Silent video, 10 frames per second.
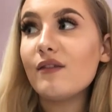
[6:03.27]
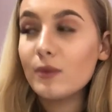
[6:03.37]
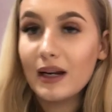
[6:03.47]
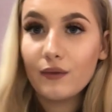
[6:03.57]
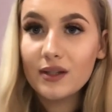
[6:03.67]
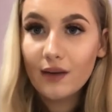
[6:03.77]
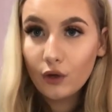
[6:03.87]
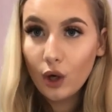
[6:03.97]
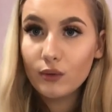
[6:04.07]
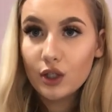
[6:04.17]
24/7,
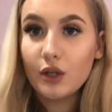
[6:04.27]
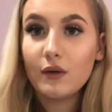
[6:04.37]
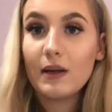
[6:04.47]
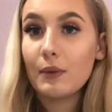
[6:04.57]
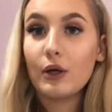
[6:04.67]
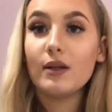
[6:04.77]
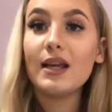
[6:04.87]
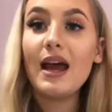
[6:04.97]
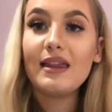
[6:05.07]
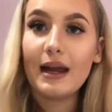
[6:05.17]
go to uni, because
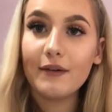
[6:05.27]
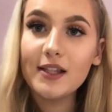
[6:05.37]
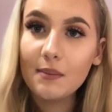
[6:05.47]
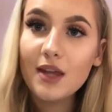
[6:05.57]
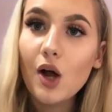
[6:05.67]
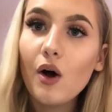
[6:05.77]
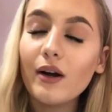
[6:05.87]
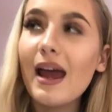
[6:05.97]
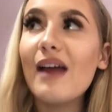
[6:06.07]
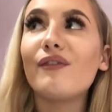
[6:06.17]
there is something
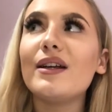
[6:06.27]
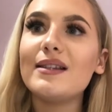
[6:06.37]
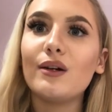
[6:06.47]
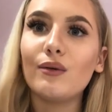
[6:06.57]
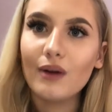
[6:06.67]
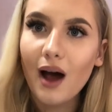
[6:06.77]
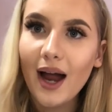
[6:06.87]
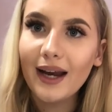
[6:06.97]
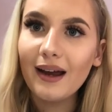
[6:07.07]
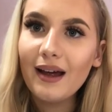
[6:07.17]
on every single
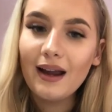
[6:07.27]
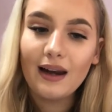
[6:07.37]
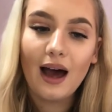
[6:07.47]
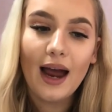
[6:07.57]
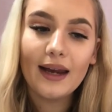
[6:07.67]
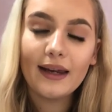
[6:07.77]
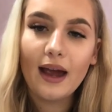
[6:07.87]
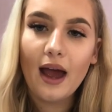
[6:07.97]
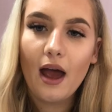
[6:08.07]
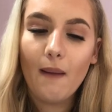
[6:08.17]
night. Like,
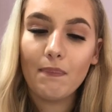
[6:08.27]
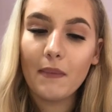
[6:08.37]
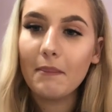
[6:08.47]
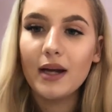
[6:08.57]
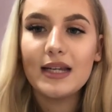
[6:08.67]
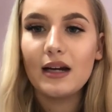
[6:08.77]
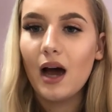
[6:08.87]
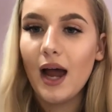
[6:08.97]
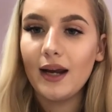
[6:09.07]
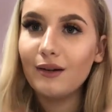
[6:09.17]
Monday
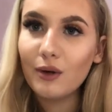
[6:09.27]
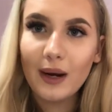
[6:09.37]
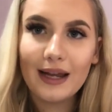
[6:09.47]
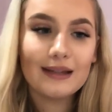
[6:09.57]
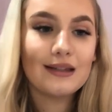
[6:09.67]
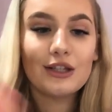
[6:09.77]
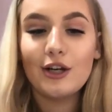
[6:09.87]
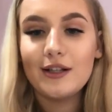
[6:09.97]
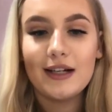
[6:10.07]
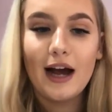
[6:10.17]
night, quids.
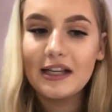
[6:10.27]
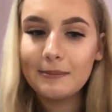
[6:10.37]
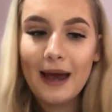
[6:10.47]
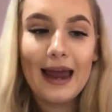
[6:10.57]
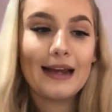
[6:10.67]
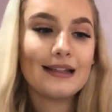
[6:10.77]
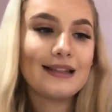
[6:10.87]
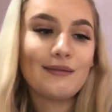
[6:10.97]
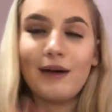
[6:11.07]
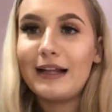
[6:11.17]
Tuesday night,
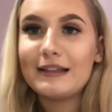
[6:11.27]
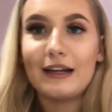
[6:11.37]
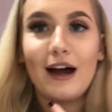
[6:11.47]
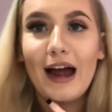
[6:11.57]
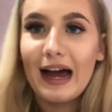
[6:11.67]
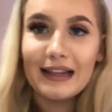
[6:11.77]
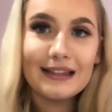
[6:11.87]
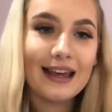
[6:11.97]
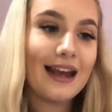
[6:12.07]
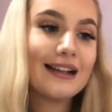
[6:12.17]
space. Wednesday night,
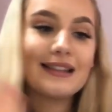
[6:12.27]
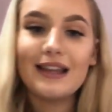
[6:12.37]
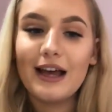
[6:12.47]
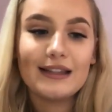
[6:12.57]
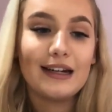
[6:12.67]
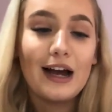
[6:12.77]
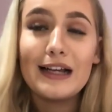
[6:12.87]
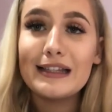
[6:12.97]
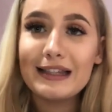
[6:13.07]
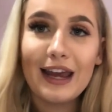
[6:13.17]
antics. Thursday
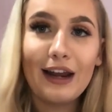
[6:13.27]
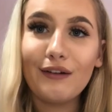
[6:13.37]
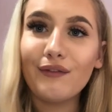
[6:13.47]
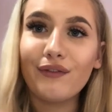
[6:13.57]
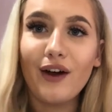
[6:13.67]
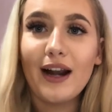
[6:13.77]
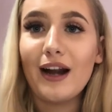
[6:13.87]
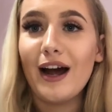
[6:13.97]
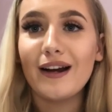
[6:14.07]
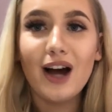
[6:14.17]
night, skin. Friday
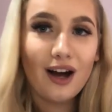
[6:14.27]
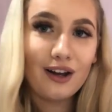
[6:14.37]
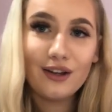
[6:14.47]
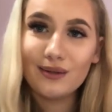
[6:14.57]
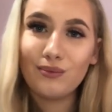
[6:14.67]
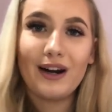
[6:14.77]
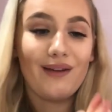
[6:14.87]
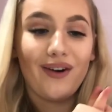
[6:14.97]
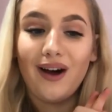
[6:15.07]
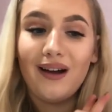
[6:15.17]
night, colours.
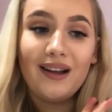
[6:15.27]
Whatever.